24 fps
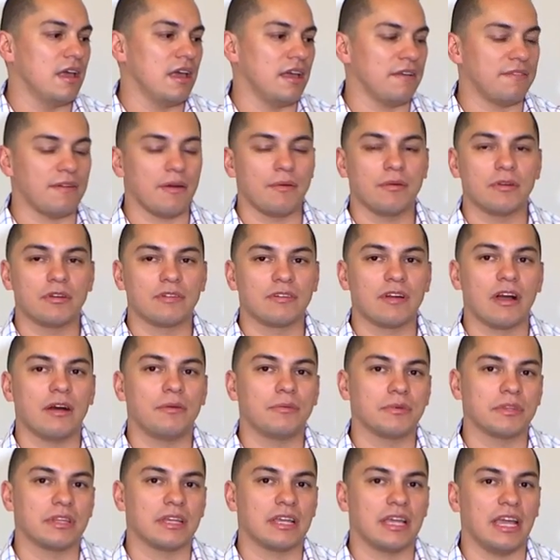if I would have gone
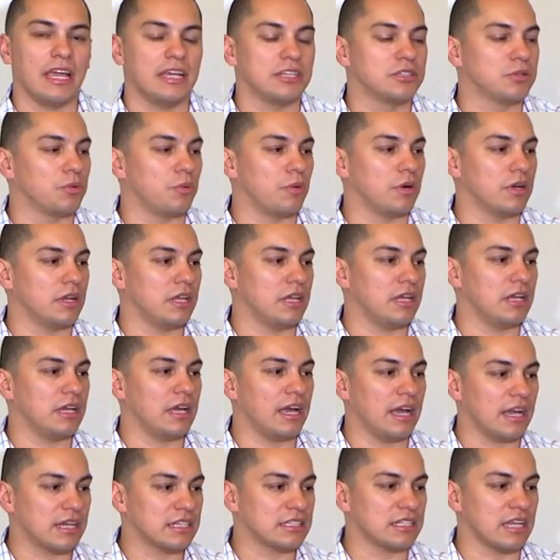with the K twenty
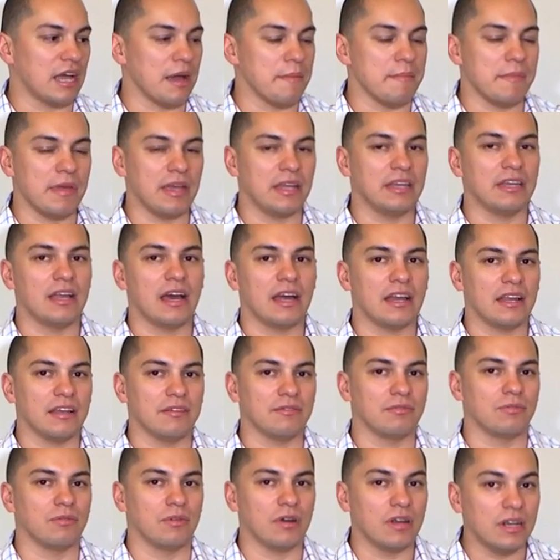X, I may not have
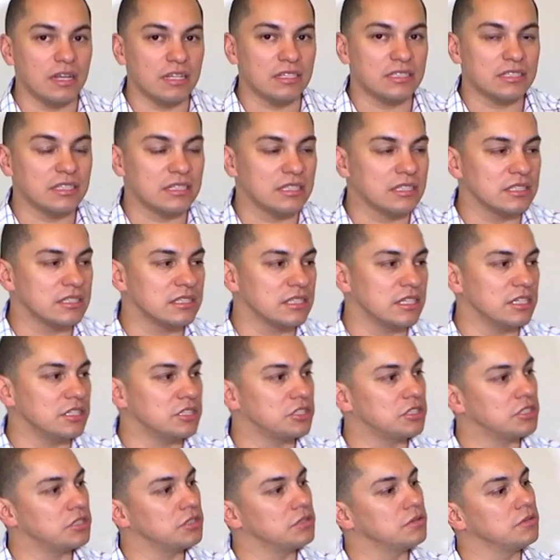run into this
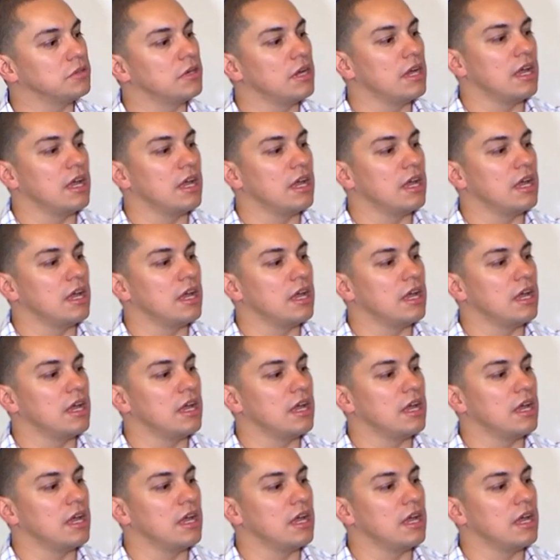issue.